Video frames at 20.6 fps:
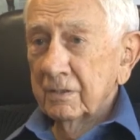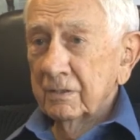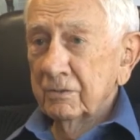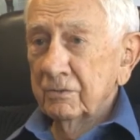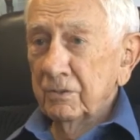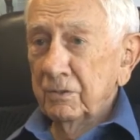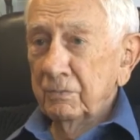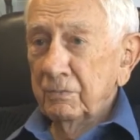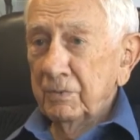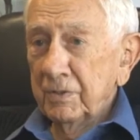
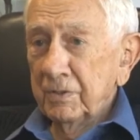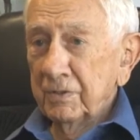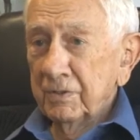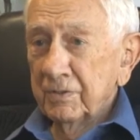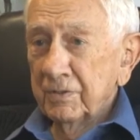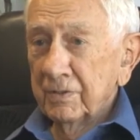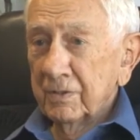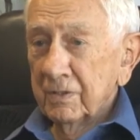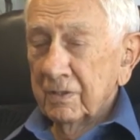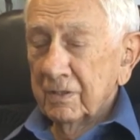Could have been
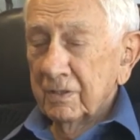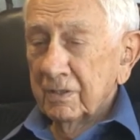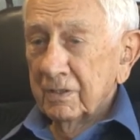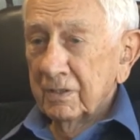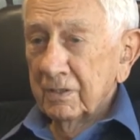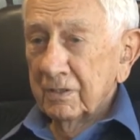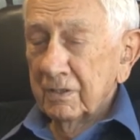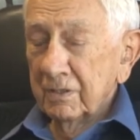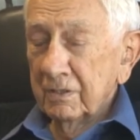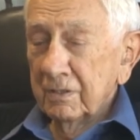
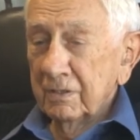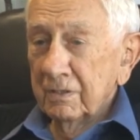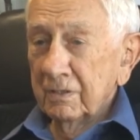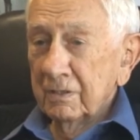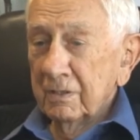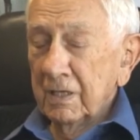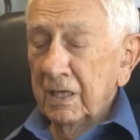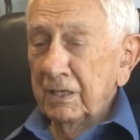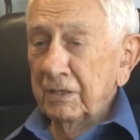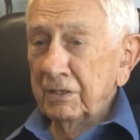a, a
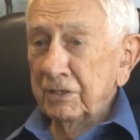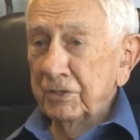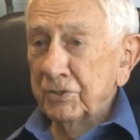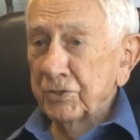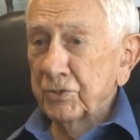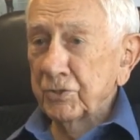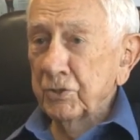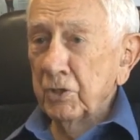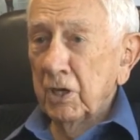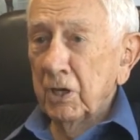lightning
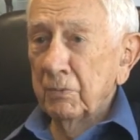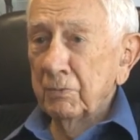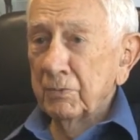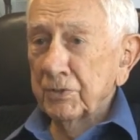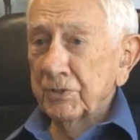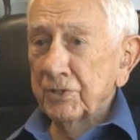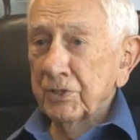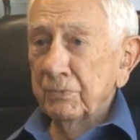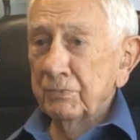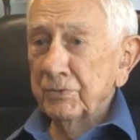storm or
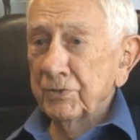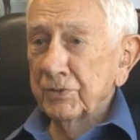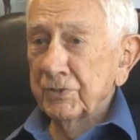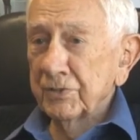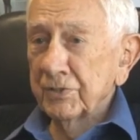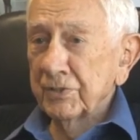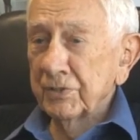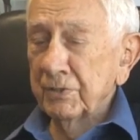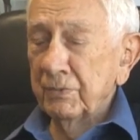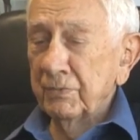some,
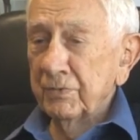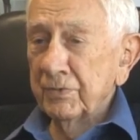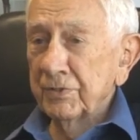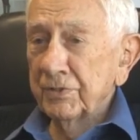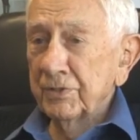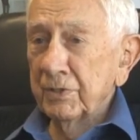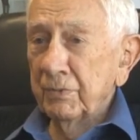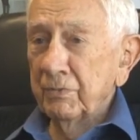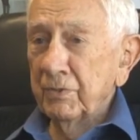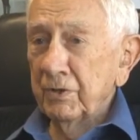some,
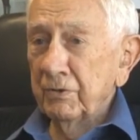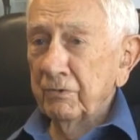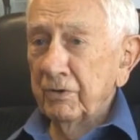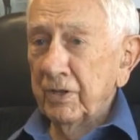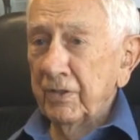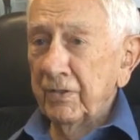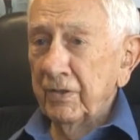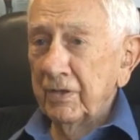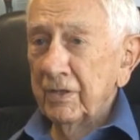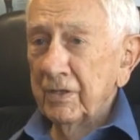something or
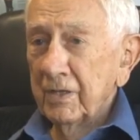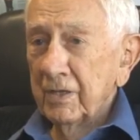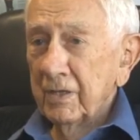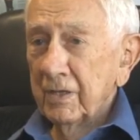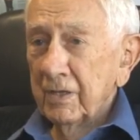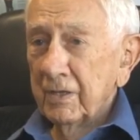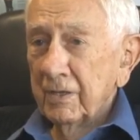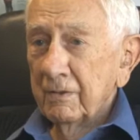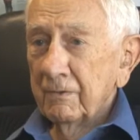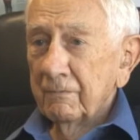other.
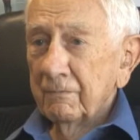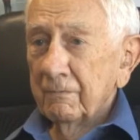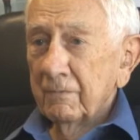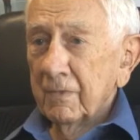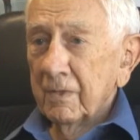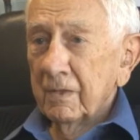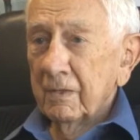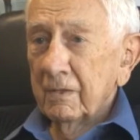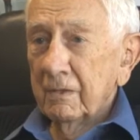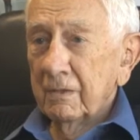
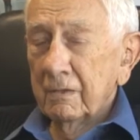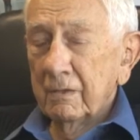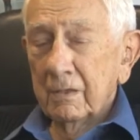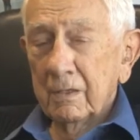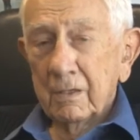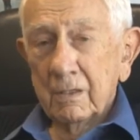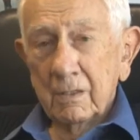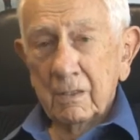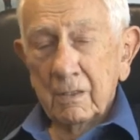All right.